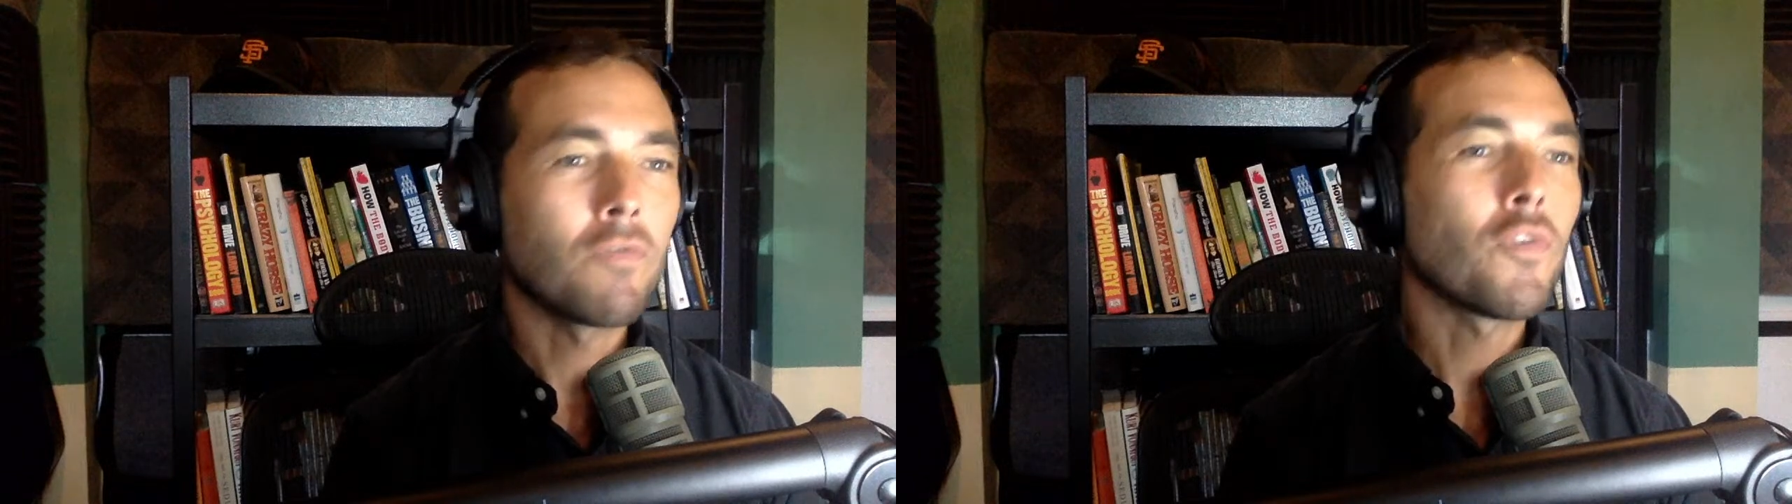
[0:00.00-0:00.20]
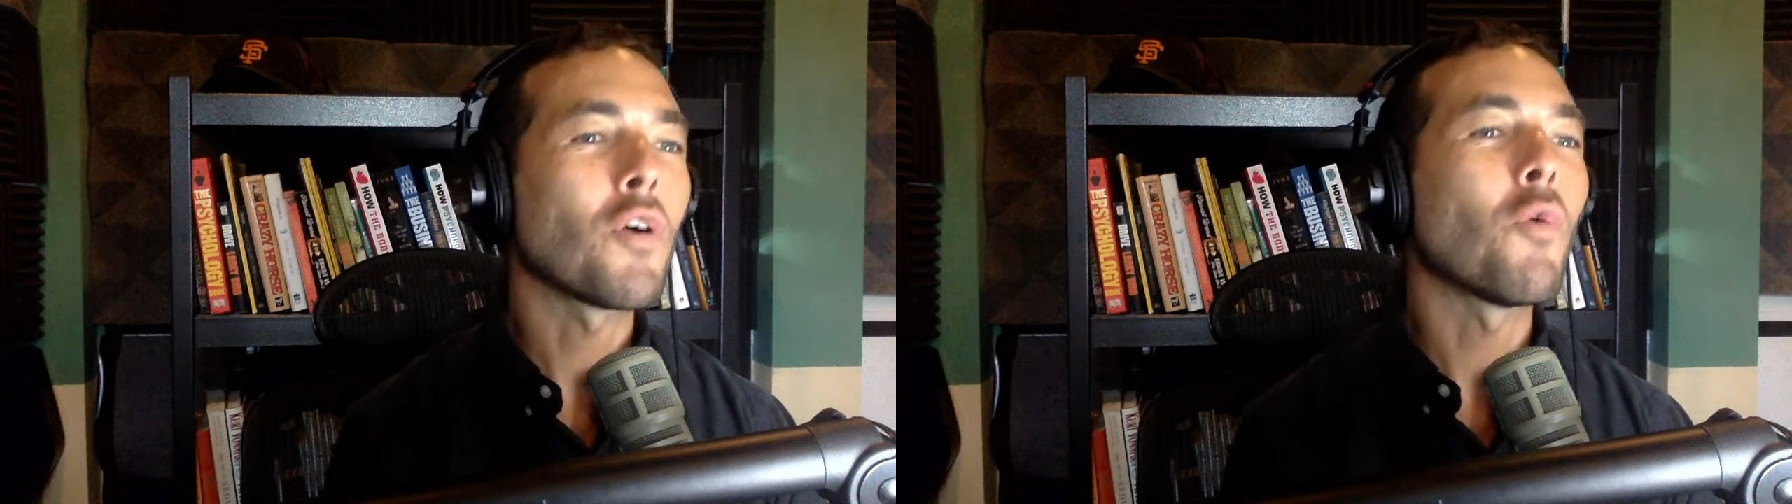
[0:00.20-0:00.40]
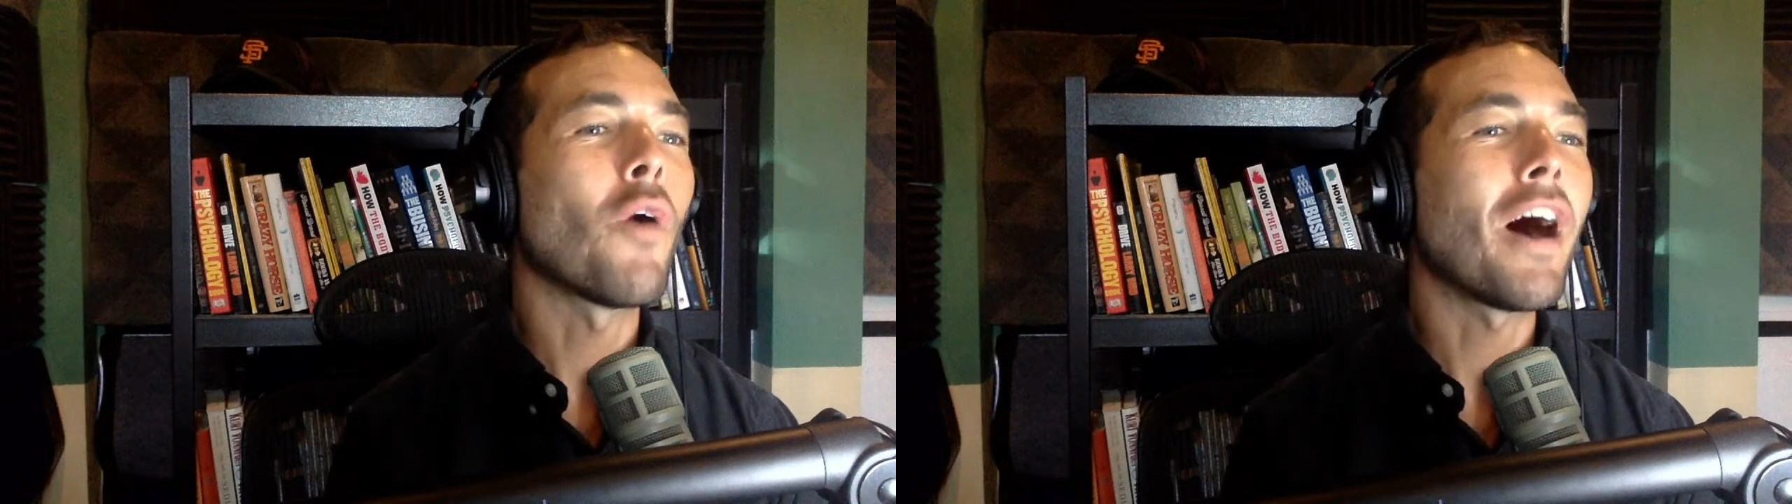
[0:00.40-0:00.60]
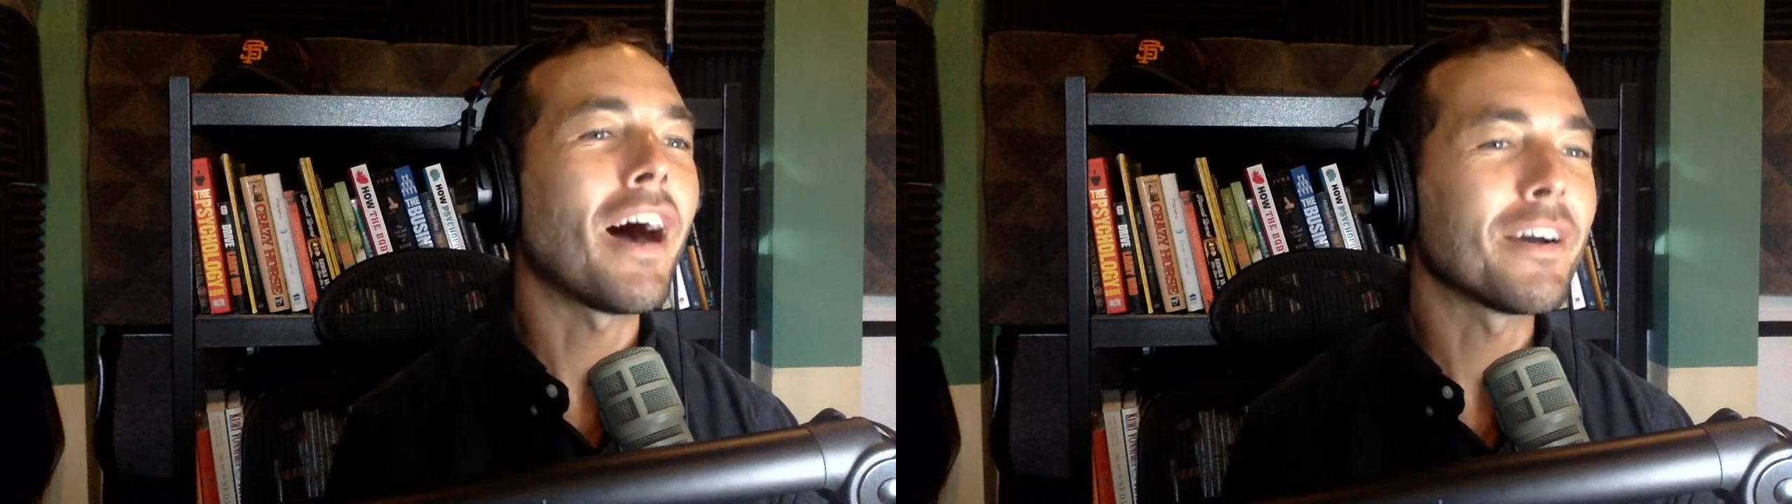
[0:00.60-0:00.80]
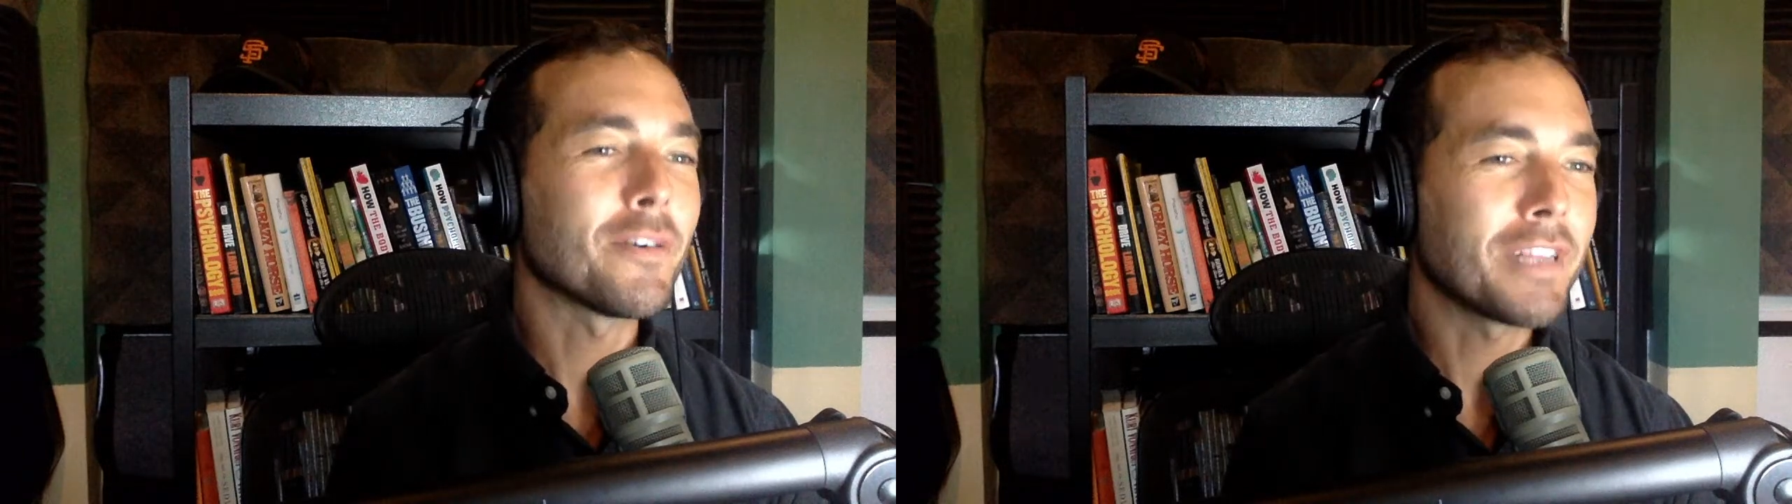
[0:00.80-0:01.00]
for a
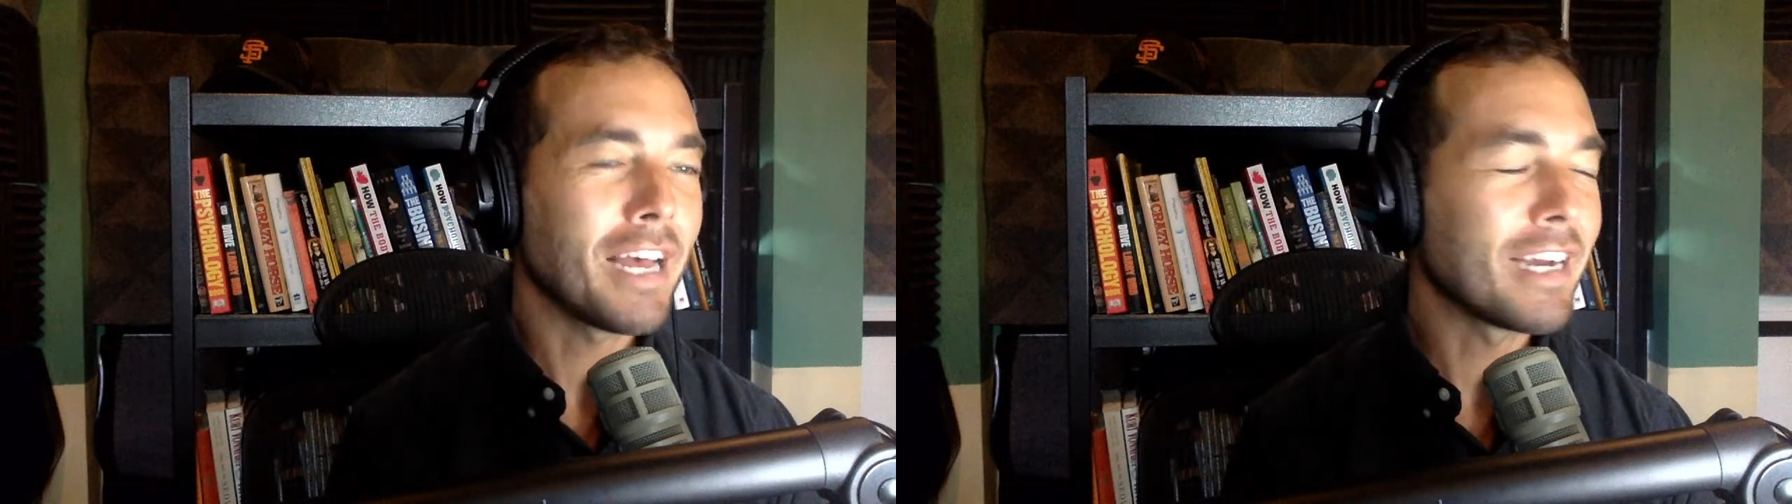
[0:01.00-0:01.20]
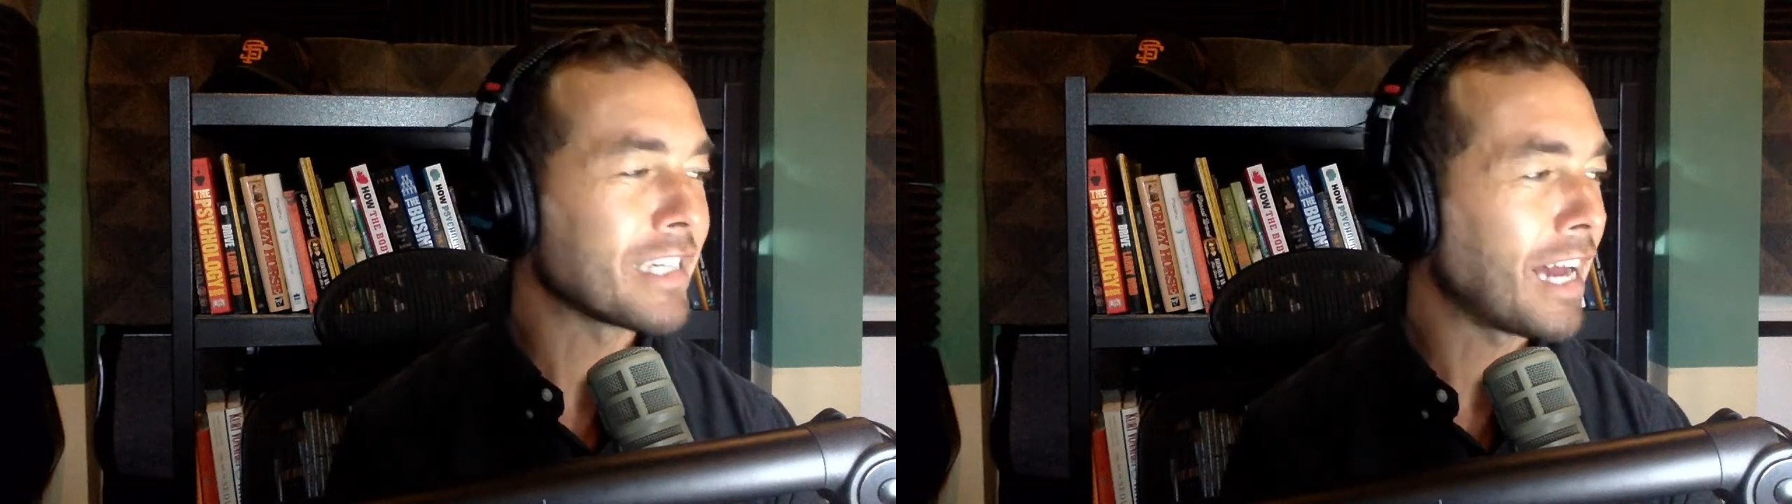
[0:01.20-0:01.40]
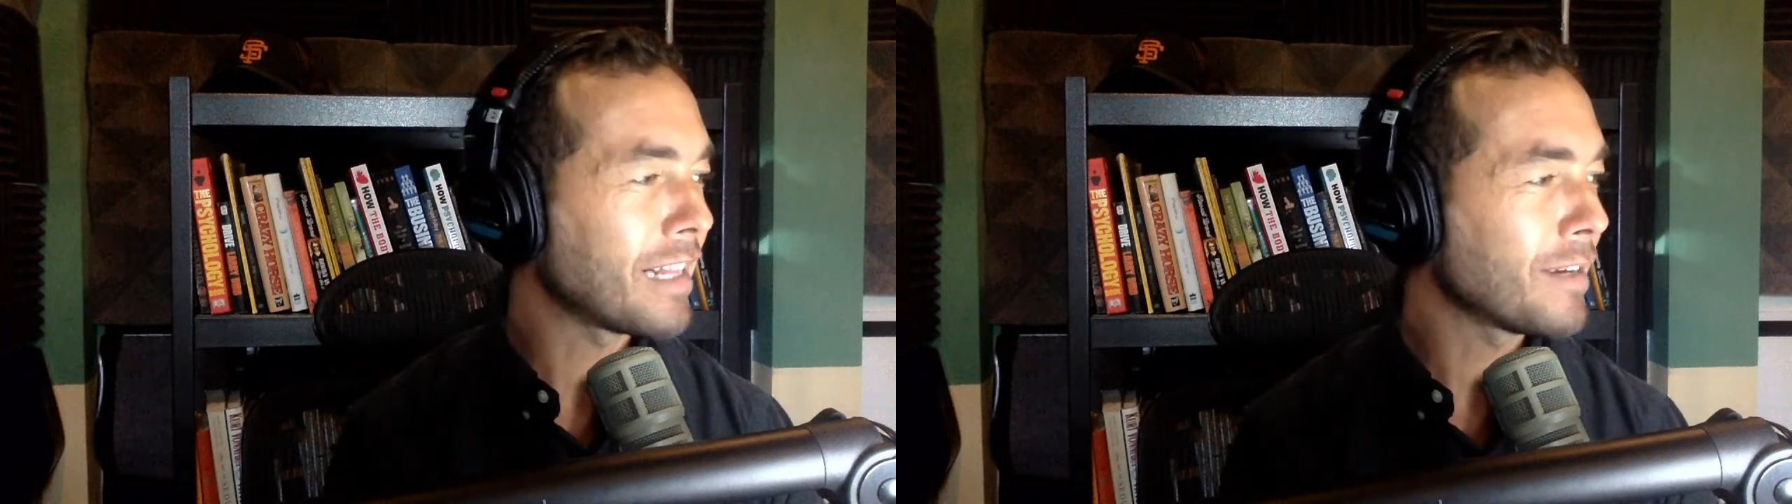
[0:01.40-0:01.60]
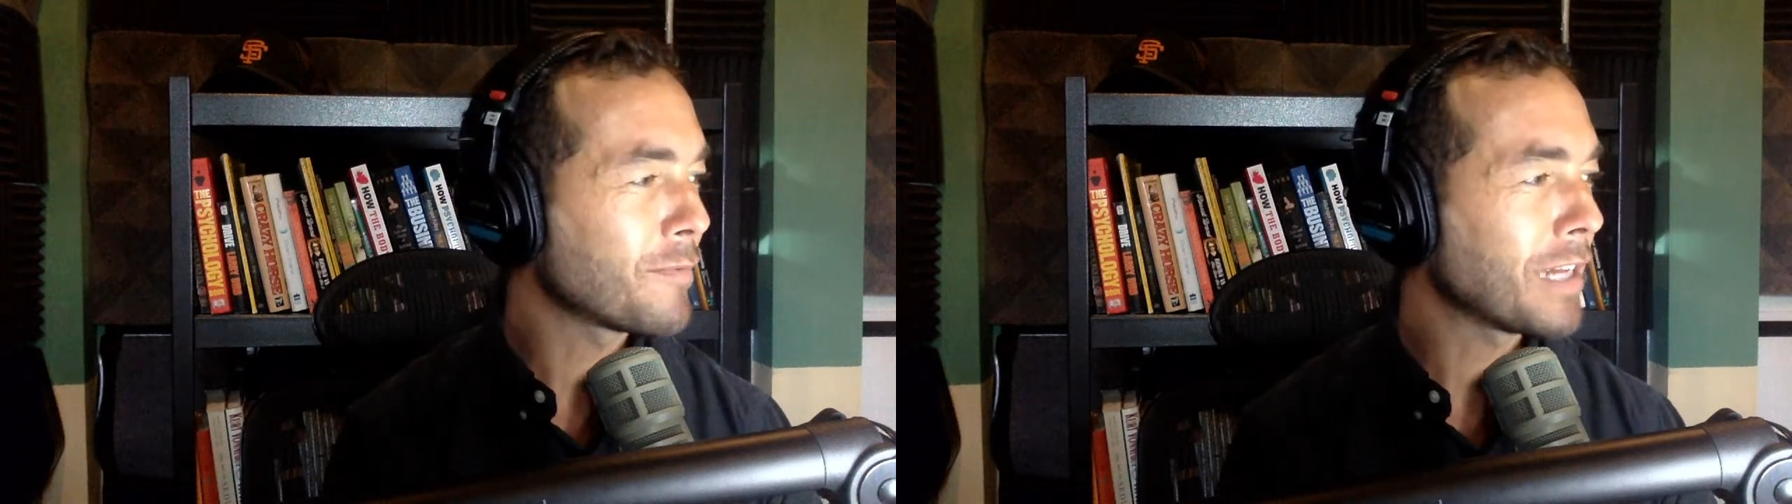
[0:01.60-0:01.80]
while? Thanks, Aleph.